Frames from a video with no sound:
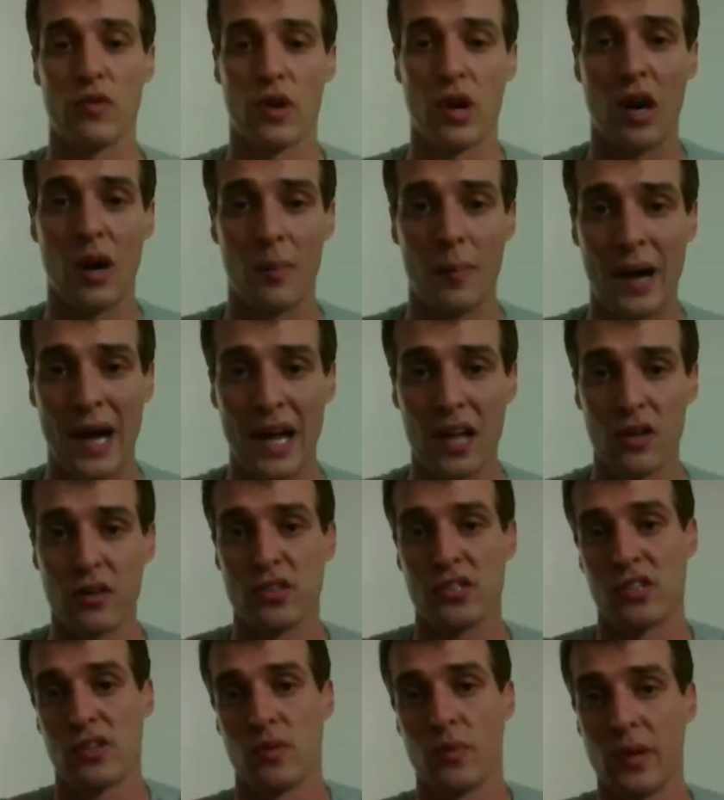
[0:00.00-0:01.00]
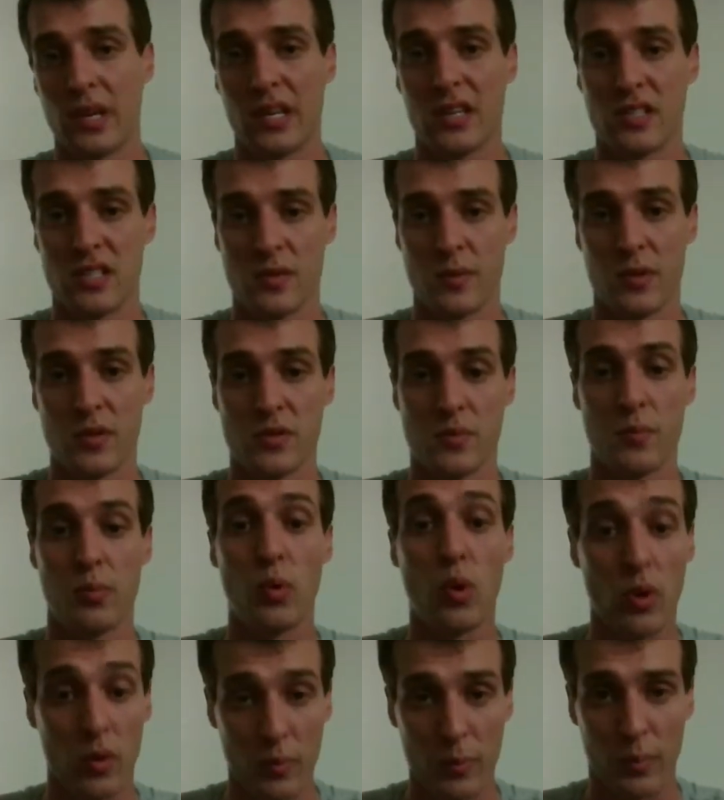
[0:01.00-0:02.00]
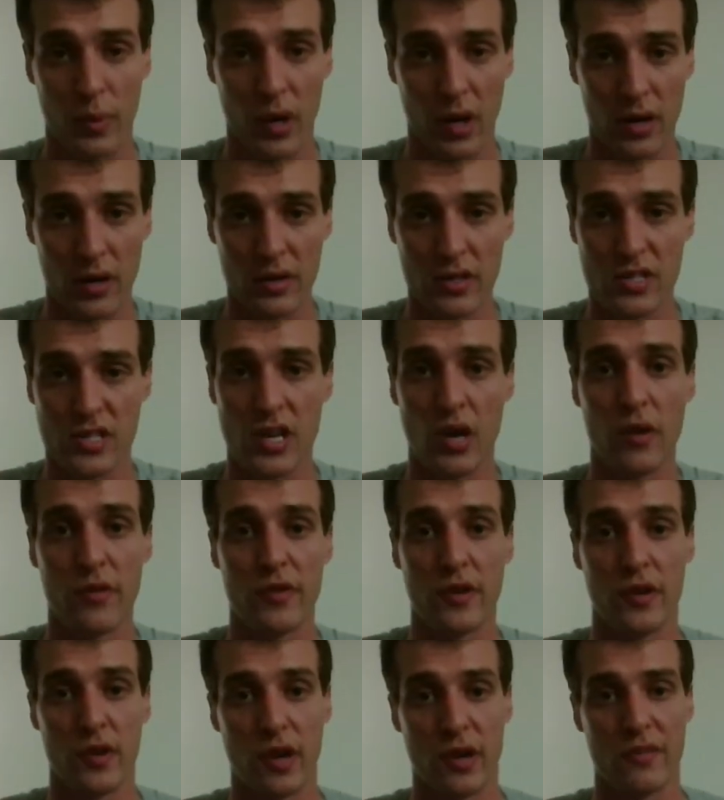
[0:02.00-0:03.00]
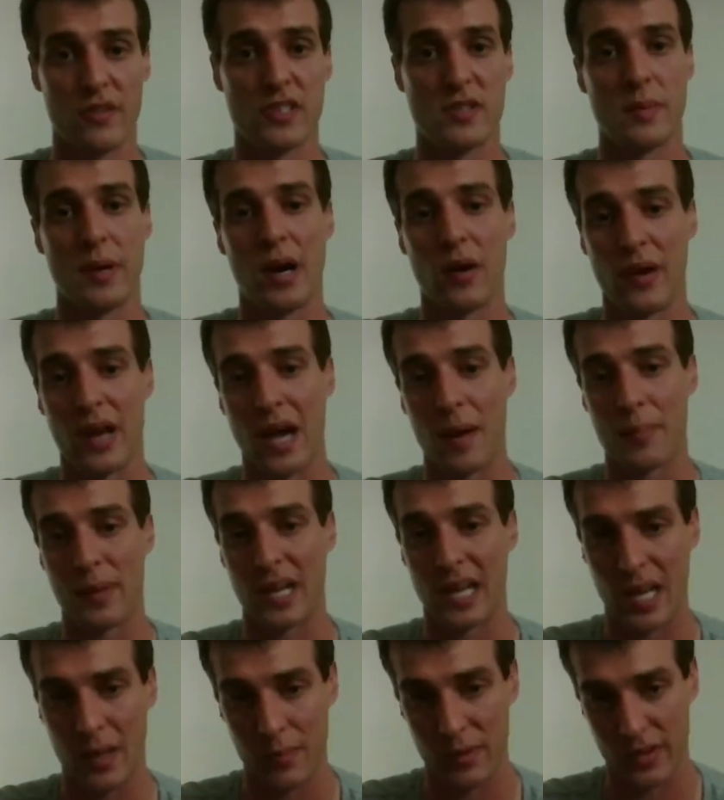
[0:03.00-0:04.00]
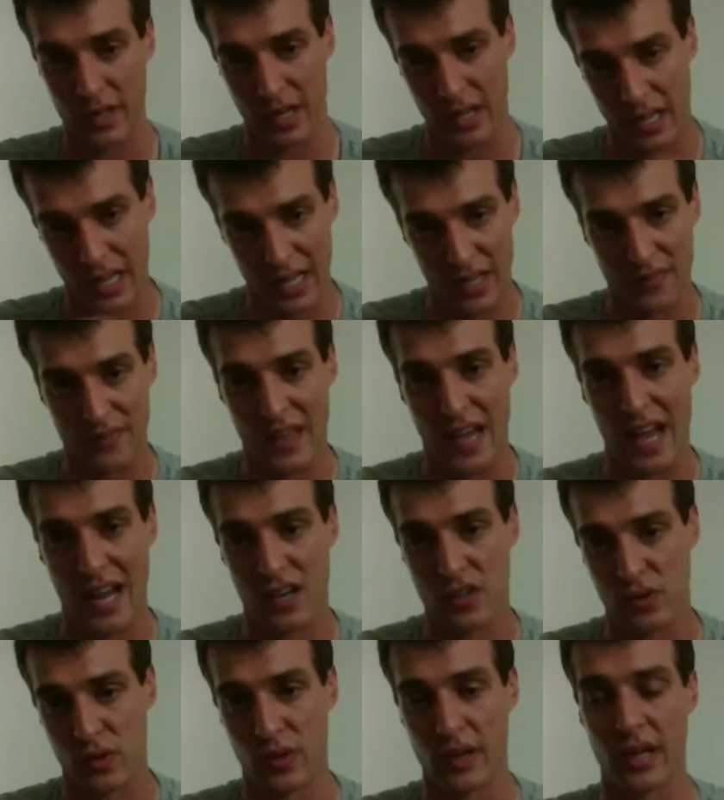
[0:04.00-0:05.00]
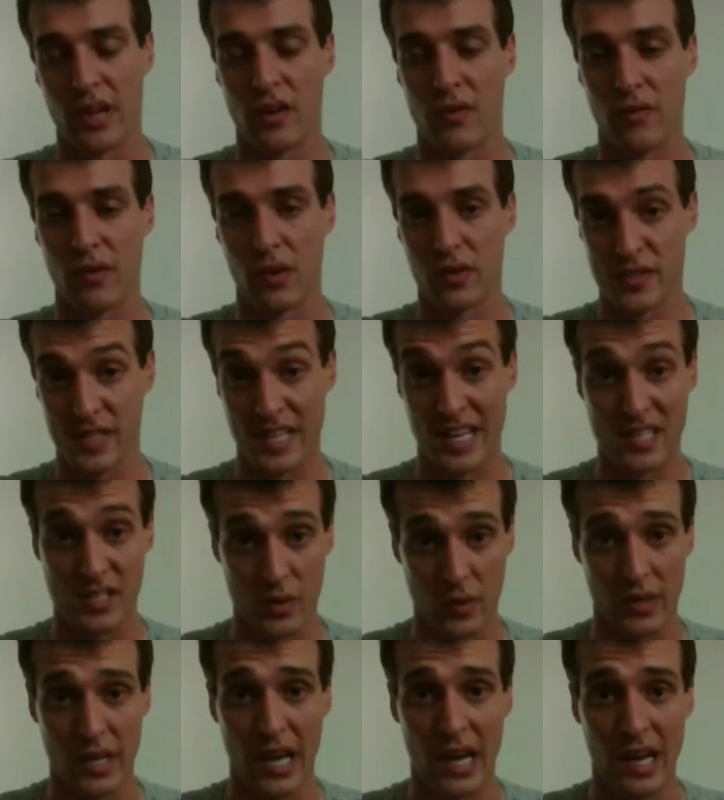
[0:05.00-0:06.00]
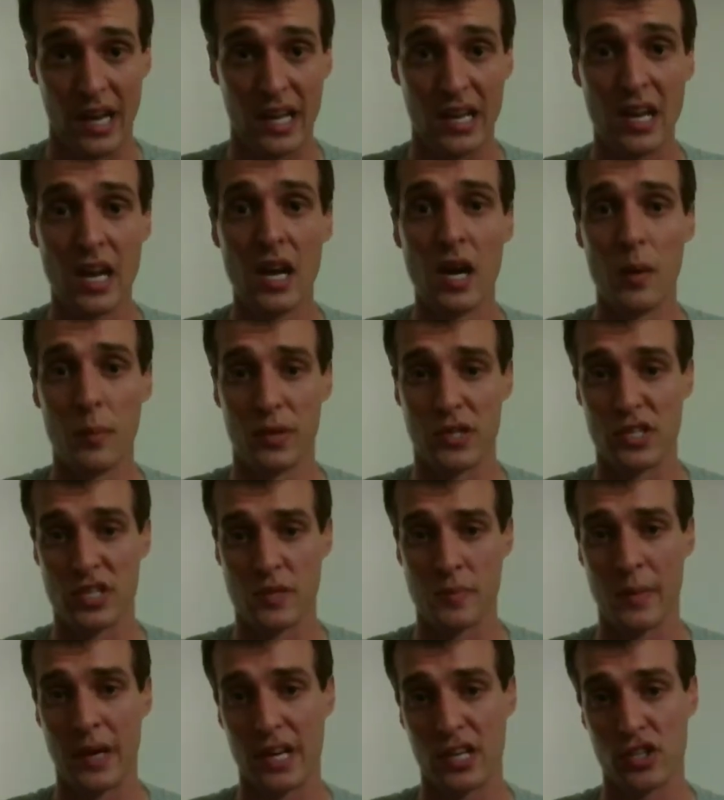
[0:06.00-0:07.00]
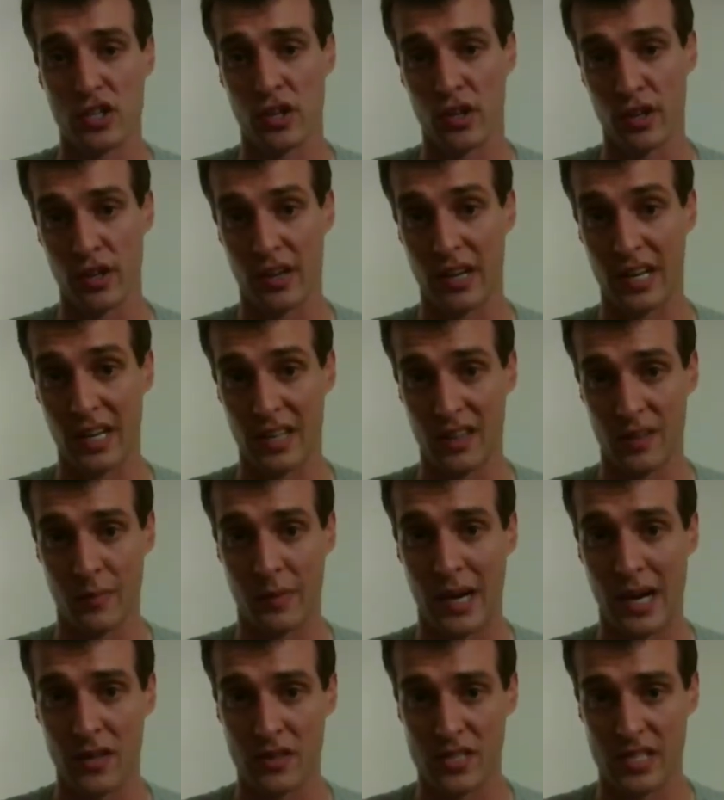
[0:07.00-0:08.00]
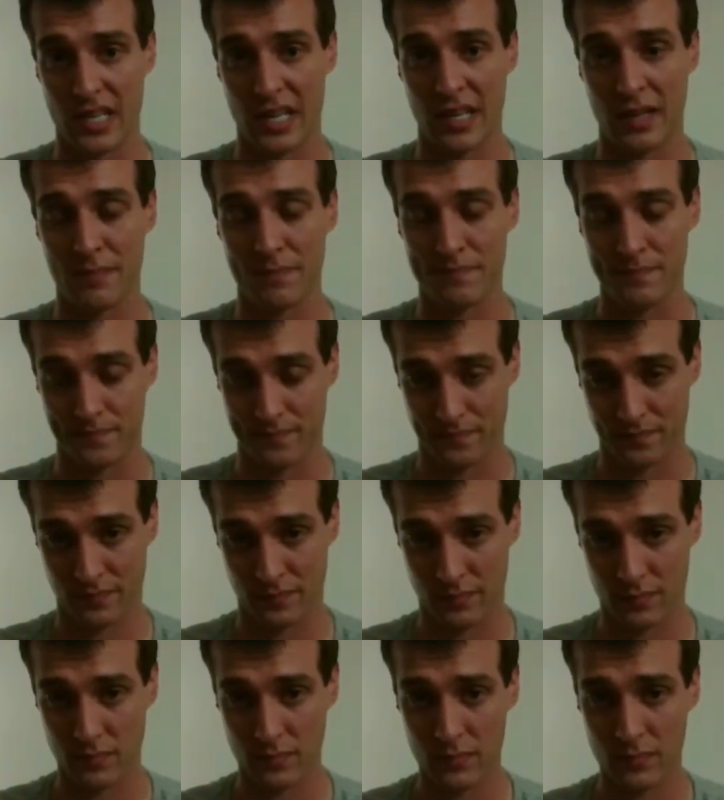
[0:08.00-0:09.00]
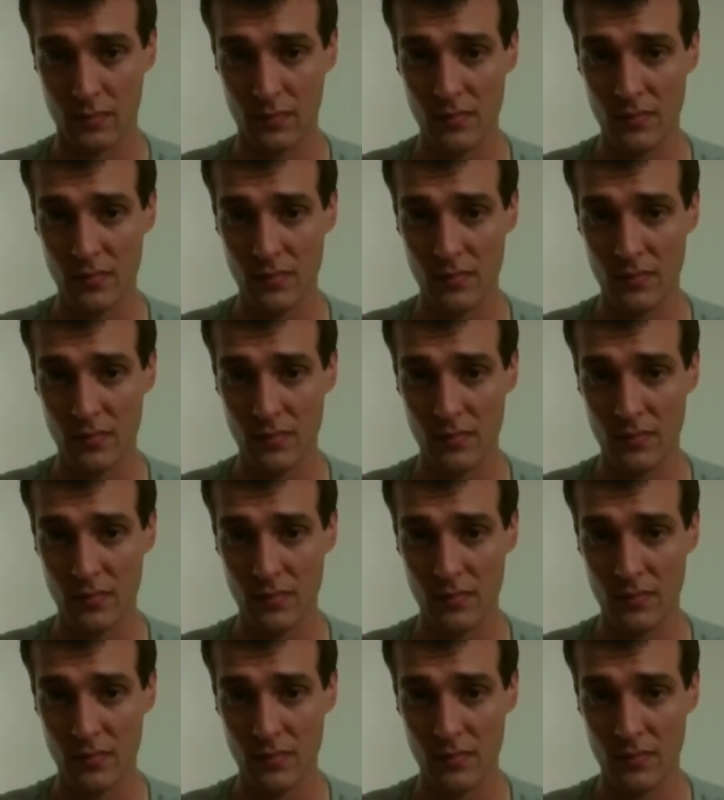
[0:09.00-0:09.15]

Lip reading: the overall mileage in a week is the most important part. So if you're nervous about not being able to hit the actual intervals, that's okay. But just make sure you're getting the miles in